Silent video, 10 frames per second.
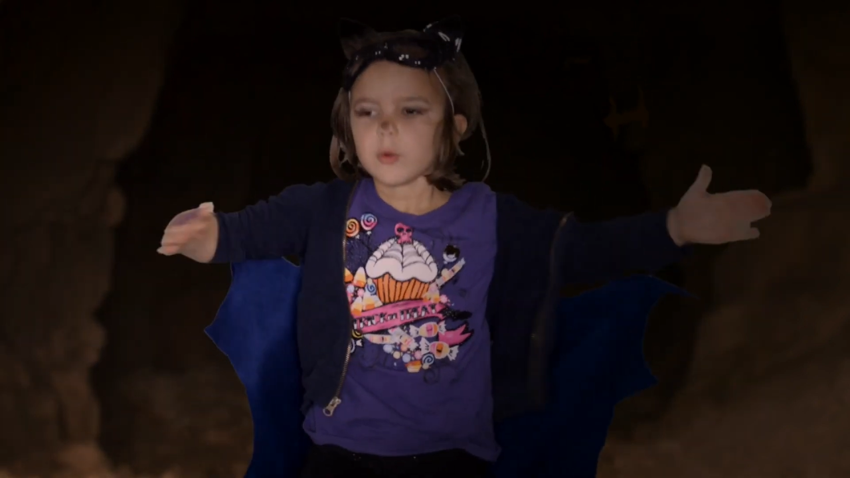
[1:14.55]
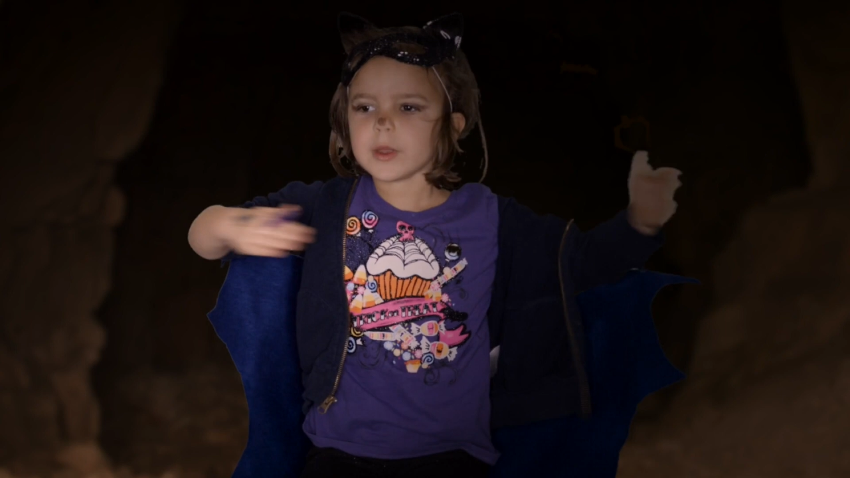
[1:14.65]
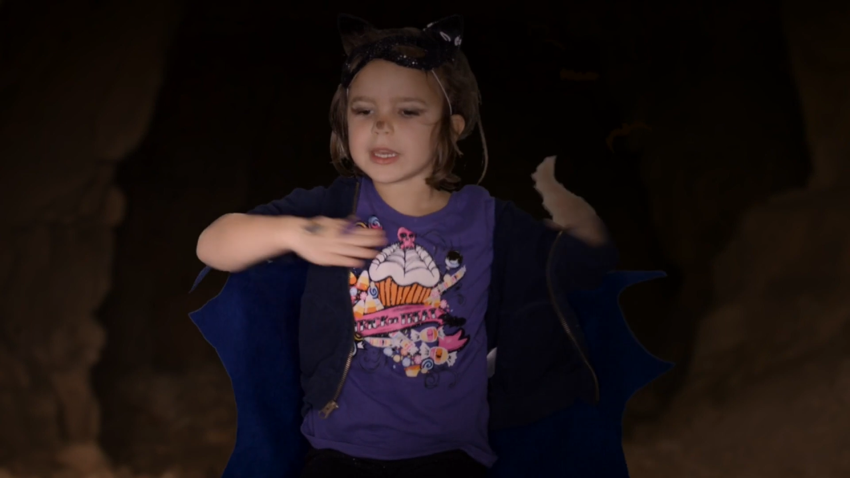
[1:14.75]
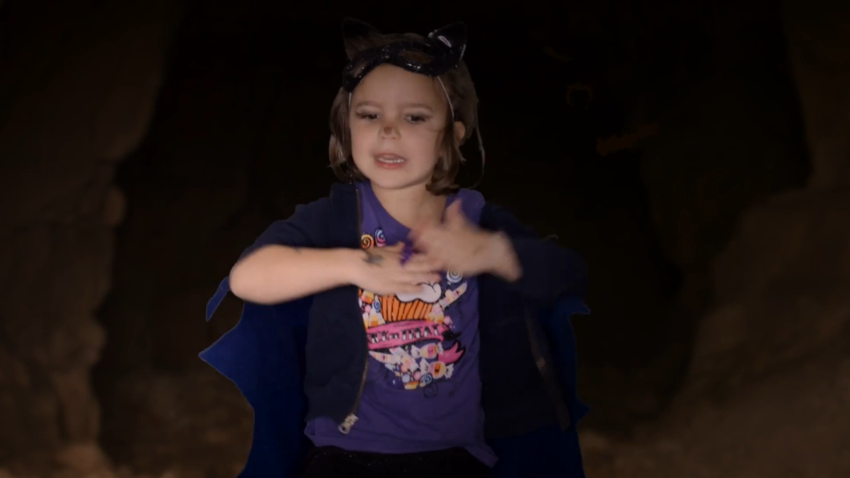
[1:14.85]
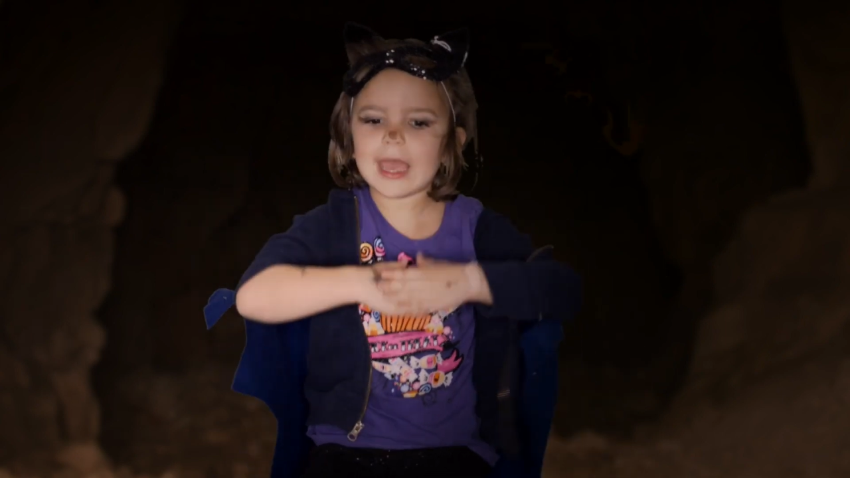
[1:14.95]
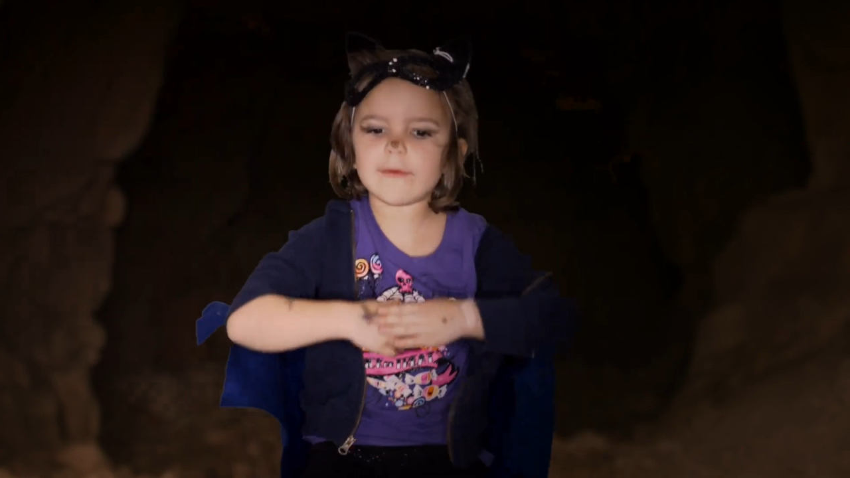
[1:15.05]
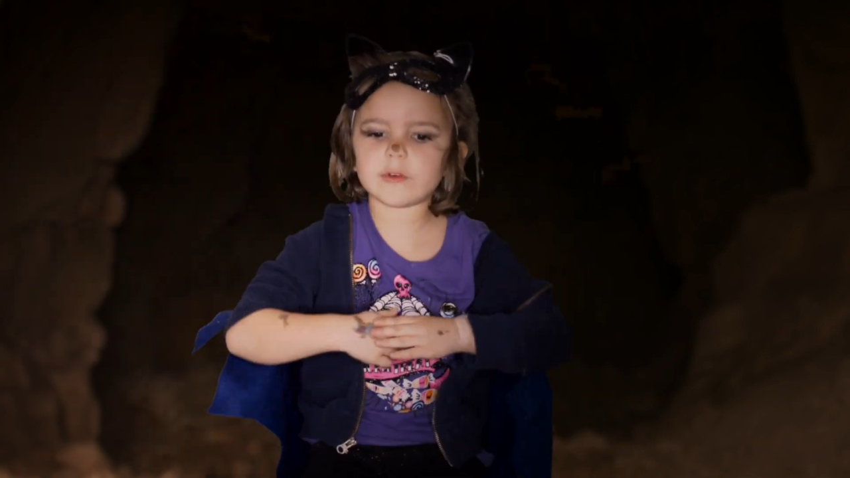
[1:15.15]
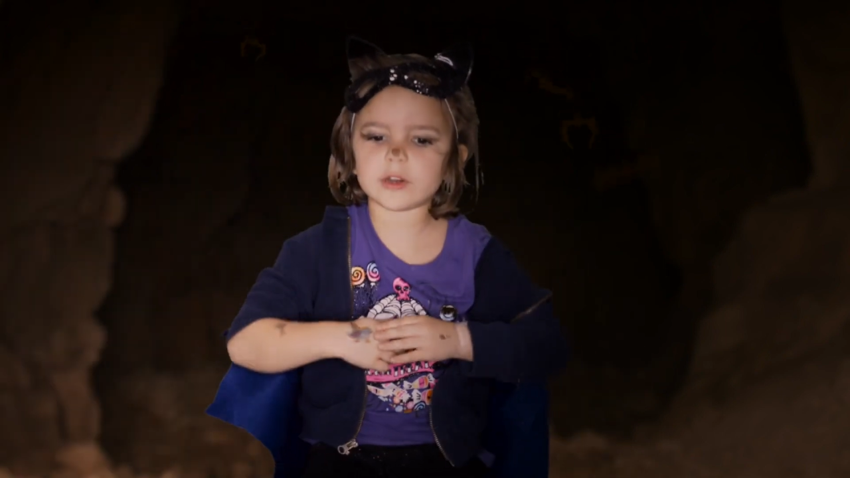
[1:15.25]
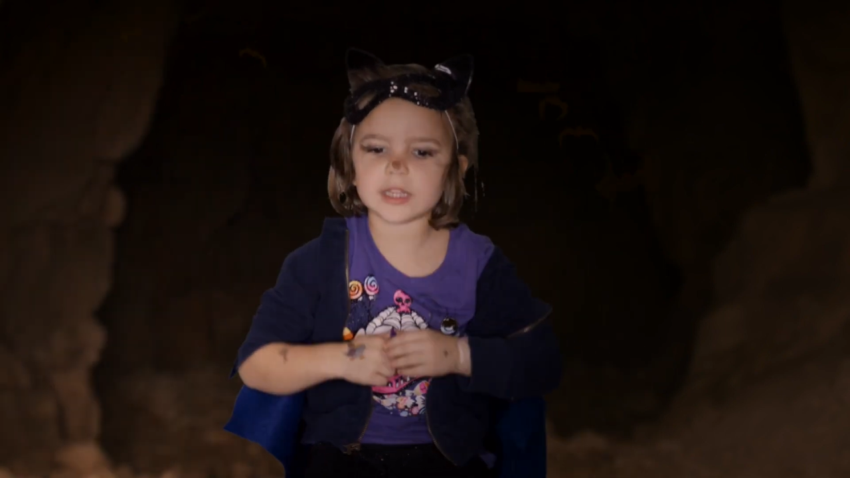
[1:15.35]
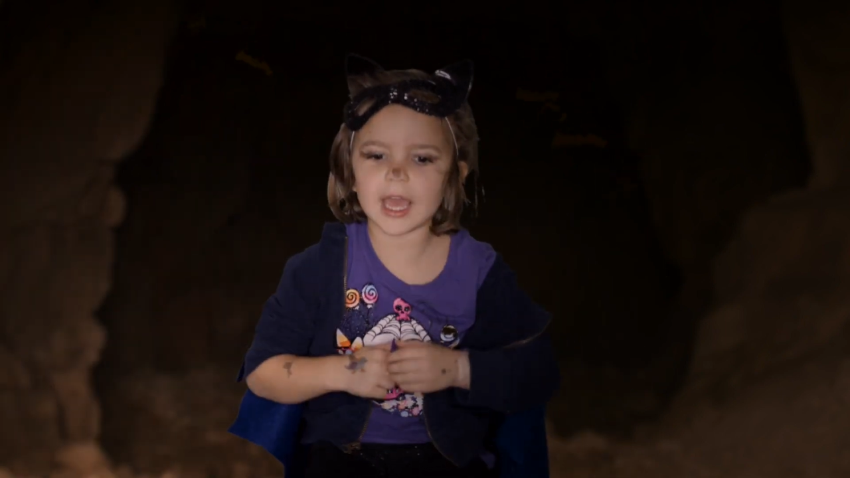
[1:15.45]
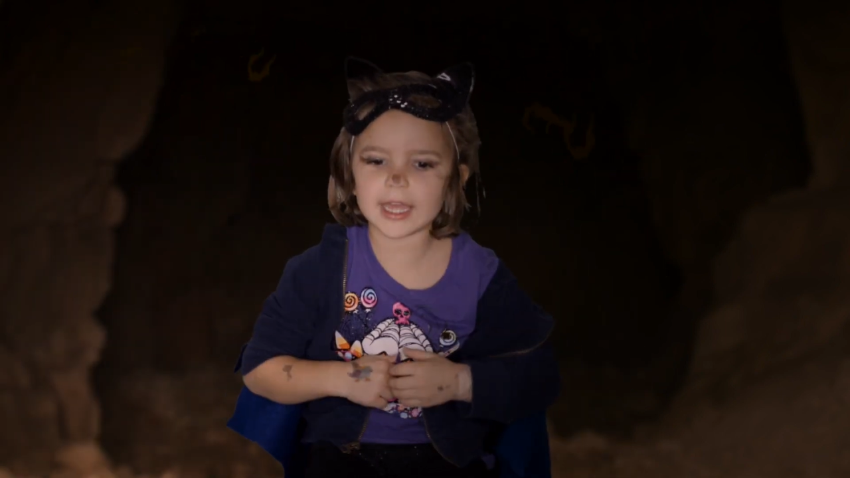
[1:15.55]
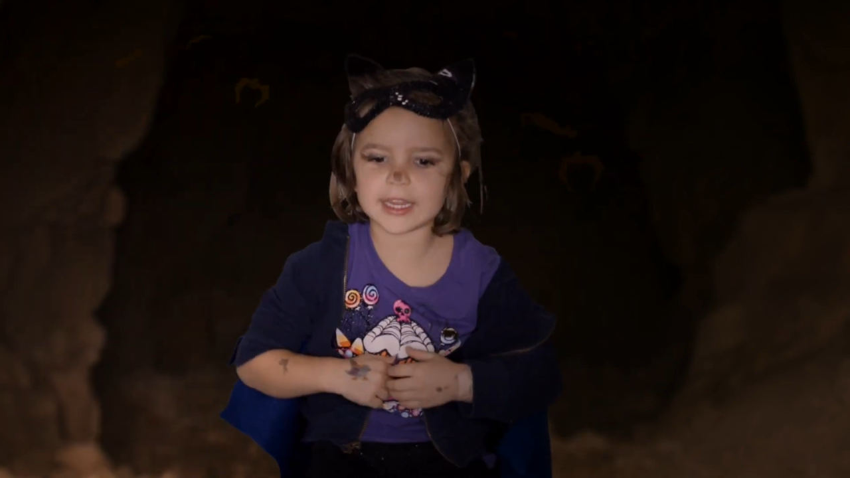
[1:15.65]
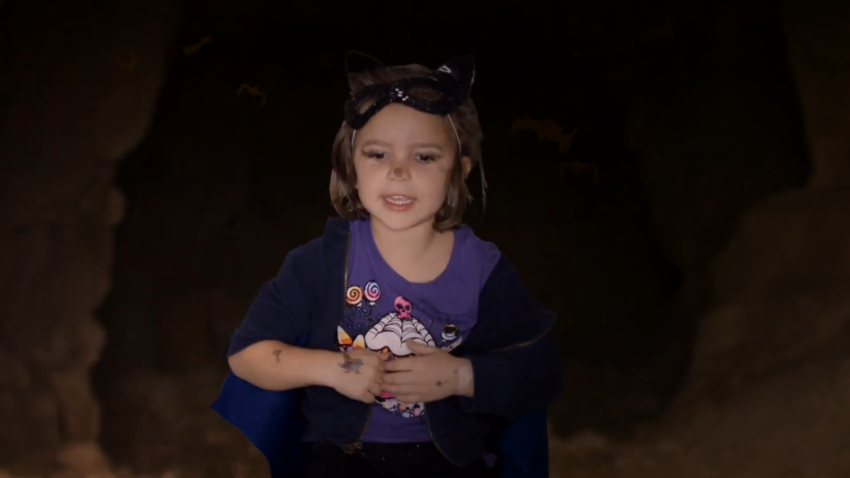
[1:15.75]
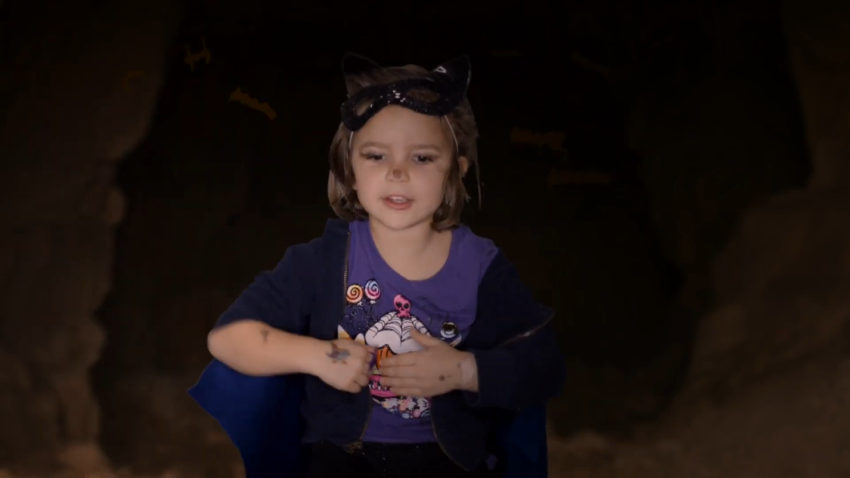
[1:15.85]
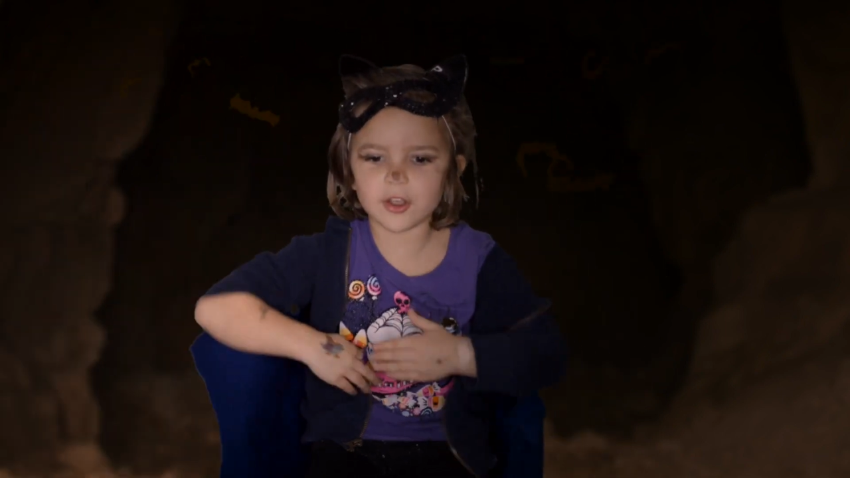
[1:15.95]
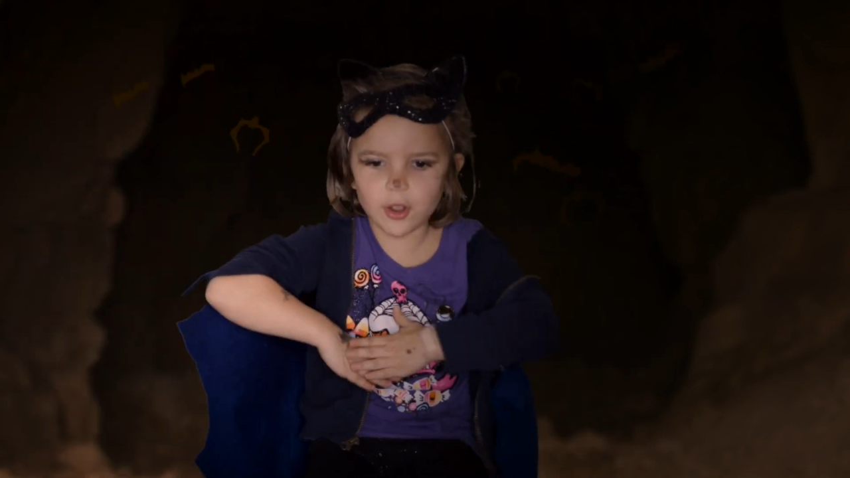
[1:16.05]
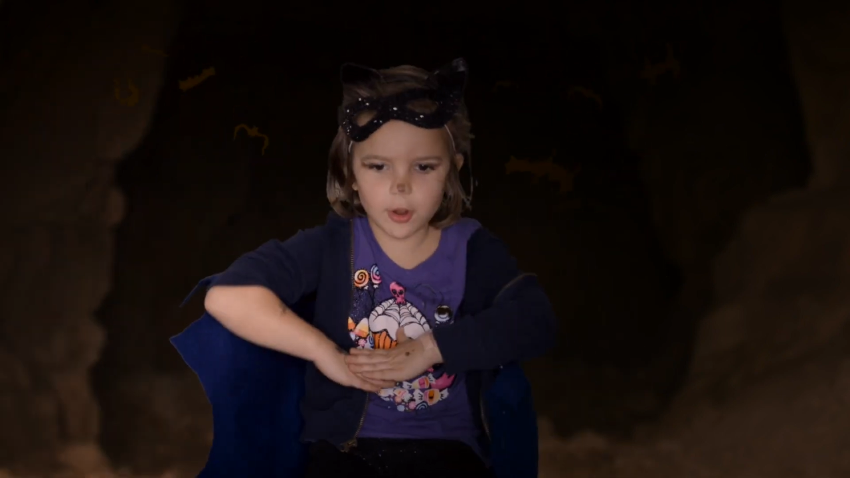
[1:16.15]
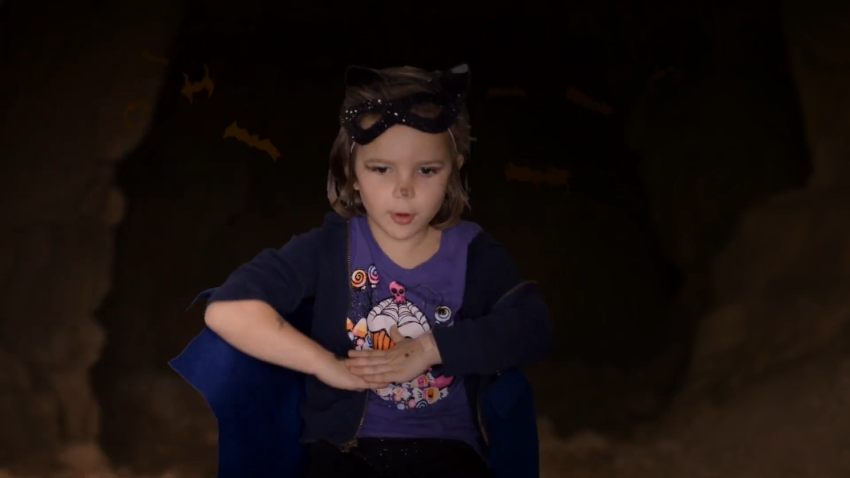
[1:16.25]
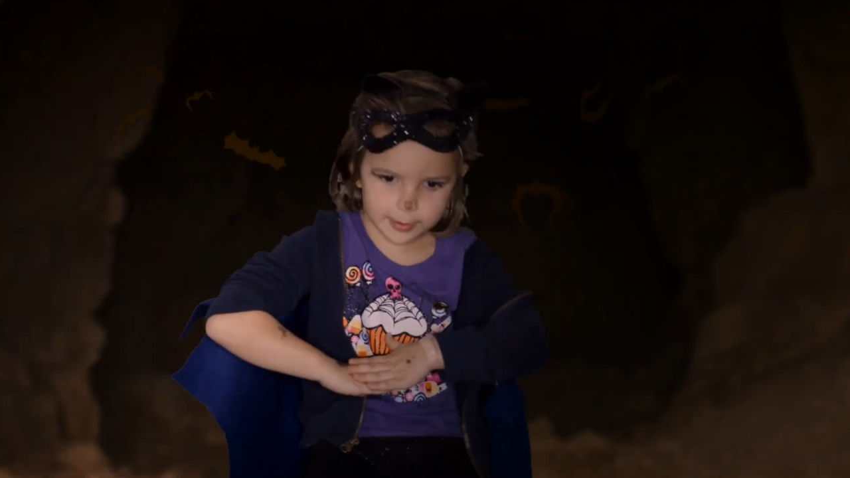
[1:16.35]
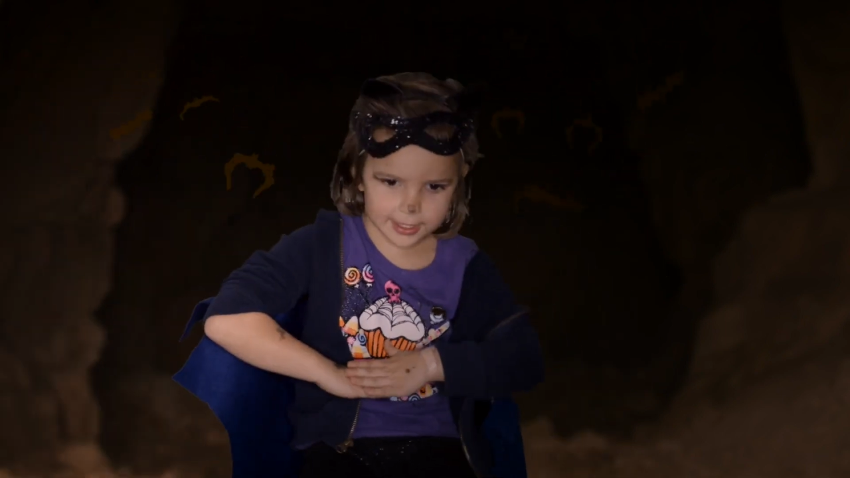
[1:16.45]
We never let it go